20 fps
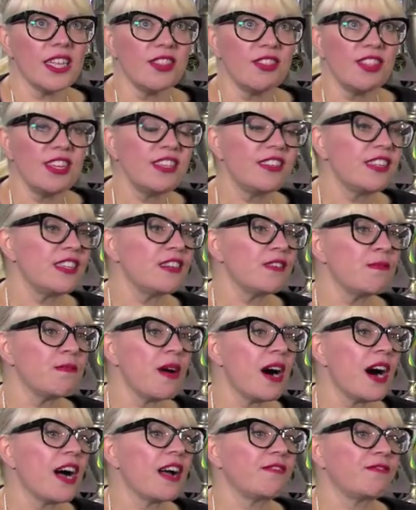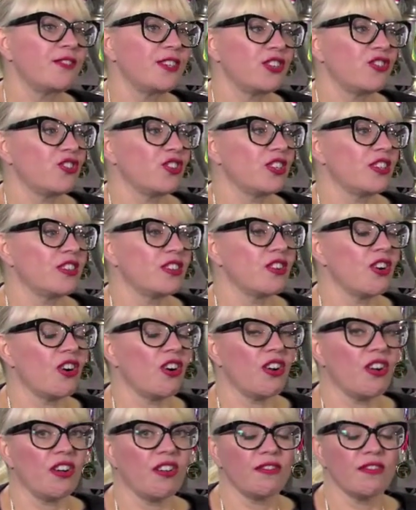this is my vision
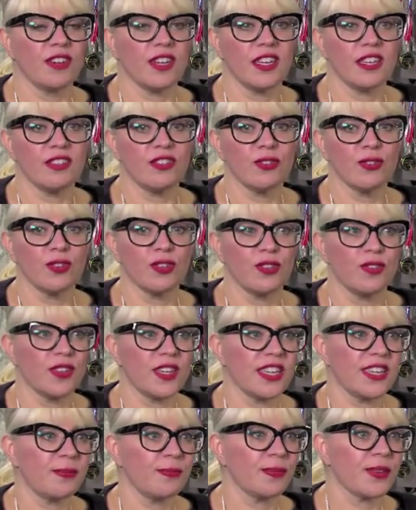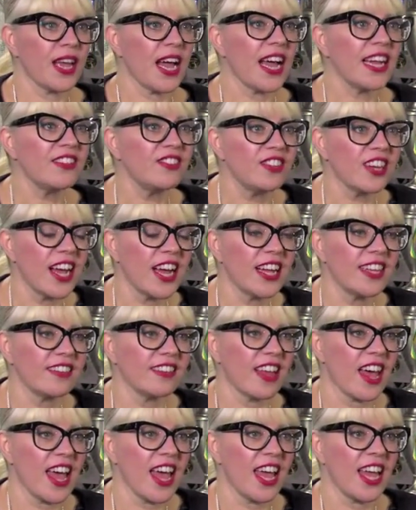of a sort of a
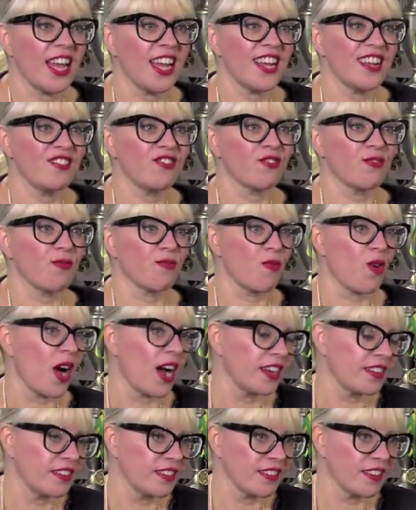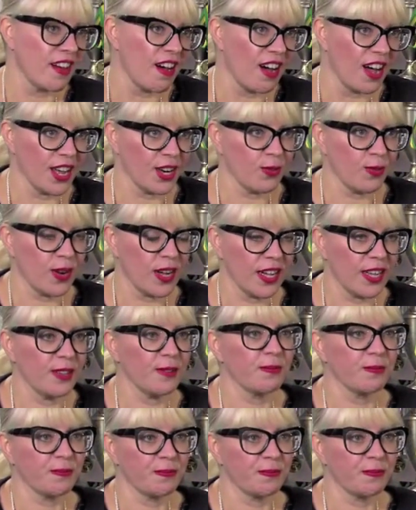jazz age writer's hideaway.